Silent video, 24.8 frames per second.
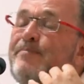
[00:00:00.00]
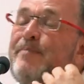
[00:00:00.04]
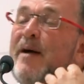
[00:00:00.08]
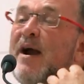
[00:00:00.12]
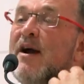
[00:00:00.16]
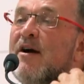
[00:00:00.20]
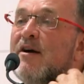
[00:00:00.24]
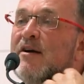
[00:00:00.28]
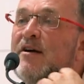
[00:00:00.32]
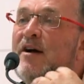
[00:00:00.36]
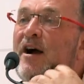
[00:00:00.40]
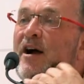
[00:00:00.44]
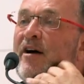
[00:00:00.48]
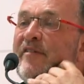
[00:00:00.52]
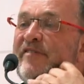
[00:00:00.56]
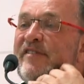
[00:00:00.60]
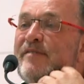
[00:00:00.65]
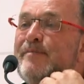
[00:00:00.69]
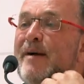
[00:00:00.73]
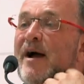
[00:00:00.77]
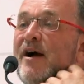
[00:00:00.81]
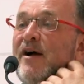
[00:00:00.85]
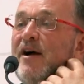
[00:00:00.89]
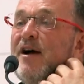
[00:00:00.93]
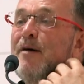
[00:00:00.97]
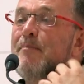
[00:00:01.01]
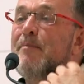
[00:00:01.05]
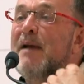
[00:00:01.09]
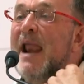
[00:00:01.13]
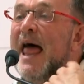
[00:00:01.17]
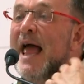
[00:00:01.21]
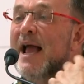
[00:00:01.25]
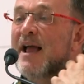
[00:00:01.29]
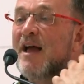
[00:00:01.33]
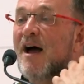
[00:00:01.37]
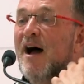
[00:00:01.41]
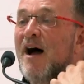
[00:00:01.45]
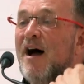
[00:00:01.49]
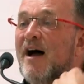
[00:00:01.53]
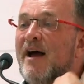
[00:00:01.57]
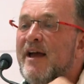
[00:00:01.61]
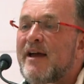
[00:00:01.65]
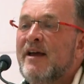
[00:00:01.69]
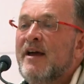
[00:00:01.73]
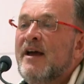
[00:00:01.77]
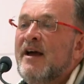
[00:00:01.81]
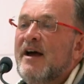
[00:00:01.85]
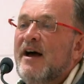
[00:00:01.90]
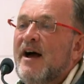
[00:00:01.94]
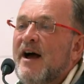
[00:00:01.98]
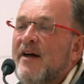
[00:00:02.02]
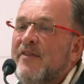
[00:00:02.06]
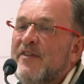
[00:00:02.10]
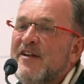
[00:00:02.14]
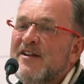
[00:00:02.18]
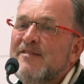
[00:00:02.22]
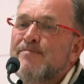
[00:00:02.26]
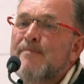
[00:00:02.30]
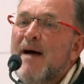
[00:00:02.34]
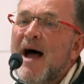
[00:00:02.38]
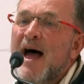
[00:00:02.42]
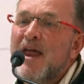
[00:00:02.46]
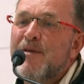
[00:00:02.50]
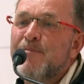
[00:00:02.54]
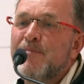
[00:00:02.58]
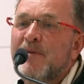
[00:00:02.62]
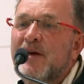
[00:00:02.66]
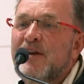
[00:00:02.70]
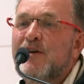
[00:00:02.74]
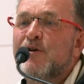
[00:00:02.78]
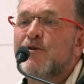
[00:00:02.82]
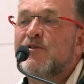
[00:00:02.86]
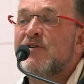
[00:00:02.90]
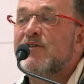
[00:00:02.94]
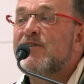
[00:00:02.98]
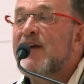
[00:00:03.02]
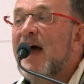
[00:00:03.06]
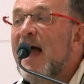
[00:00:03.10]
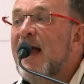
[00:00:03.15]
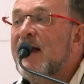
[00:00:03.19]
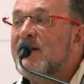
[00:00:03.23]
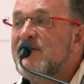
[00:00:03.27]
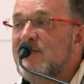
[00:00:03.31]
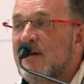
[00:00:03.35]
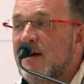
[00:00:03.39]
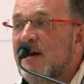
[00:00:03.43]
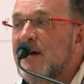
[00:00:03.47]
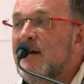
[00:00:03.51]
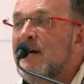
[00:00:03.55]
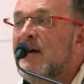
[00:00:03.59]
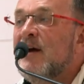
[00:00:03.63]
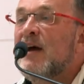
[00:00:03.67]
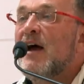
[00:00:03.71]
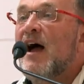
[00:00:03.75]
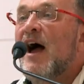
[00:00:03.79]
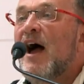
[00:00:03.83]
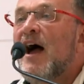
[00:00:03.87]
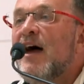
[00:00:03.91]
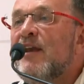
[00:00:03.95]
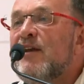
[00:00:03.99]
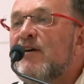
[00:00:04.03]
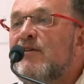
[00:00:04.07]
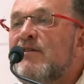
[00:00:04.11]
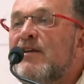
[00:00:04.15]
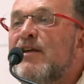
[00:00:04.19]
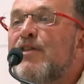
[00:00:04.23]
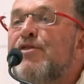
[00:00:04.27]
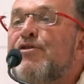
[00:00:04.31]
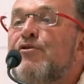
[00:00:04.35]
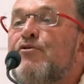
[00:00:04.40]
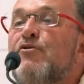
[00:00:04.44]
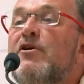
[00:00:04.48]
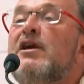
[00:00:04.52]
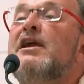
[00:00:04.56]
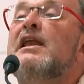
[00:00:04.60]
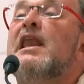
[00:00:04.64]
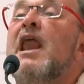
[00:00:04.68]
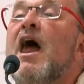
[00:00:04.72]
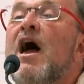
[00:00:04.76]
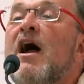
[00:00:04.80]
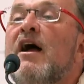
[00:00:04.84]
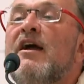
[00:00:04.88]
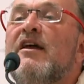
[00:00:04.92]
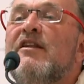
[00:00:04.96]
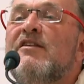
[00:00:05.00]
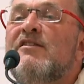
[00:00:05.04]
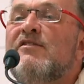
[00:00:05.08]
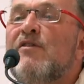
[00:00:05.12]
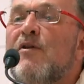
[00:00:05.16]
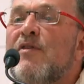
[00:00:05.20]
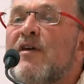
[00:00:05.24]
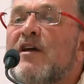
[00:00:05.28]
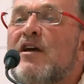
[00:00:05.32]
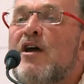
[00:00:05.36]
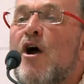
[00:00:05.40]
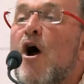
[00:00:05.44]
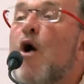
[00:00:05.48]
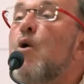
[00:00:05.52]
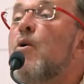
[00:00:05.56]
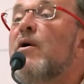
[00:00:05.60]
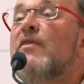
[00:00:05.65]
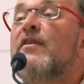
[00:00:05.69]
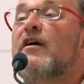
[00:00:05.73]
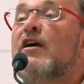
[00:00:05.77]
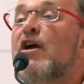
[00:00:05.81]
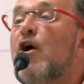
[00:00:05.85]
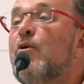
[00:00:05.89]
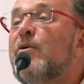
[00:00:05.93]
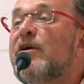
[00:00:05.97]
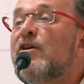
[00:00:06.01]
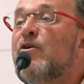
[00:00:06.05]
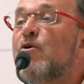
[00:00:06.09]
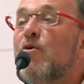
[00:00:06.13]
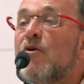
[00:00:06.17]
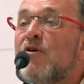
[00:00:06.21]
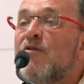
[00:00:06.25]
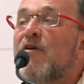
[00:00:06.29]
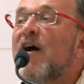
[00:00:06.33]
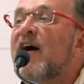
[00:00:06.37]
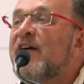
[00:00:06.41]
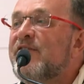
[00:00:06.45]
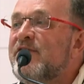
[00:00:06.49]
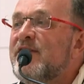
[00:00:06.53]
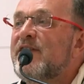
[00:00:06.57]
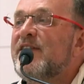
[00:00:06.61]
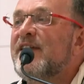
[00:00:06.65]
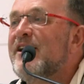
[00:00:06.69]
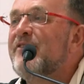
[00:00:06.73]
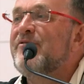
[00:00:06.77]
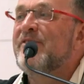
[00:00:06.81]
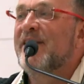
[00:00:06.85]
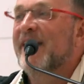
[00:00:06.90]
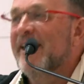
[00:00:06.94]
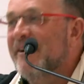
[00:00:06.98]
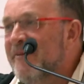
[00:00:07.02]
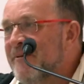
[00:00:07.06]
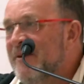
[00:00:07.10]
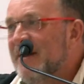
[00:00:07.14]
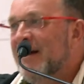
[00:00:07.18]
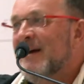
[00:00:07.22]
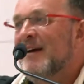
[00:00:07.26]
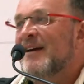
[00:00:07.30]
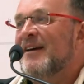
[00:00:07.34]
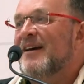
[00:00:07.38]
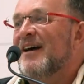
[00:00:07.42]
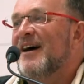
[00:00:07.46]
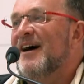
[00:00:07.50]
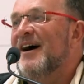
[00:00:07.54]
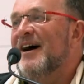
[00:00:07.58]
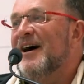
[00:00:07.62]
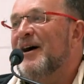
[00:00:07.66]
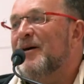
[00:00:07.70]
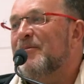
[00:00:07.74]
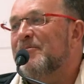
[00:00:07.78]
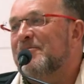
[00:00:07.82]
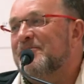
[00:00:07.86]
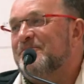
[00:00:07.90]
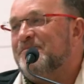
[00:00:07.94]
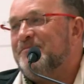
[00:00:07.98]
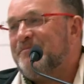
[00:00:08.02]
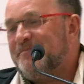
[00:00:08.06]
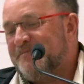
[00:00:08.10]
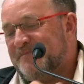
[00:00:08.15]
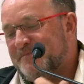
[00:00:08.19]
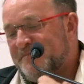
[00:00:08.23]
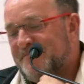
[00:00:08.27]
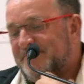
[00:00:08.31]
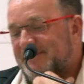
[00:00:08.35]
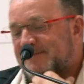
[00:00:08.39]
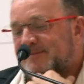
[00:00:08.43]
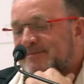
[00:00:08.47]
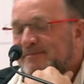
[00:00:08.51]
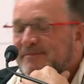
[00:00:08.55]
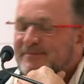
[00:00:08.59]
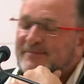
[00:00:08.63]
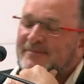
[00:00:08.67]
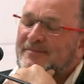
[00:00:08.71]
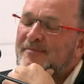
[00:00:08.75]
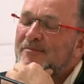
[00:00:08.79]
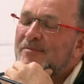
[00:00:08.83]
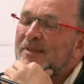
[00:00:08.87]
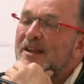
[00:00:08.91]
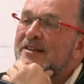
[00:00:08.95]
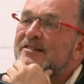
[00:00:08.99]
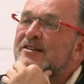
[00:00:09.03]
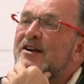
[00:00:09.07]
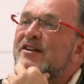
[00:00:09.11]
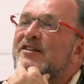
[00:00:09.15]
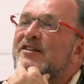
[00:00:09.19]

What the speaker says: paragraphs about her black eye and this madman who'd attacked her, and only 3 lines on the and the Koh-i-Noor arrived in the evening. So it's a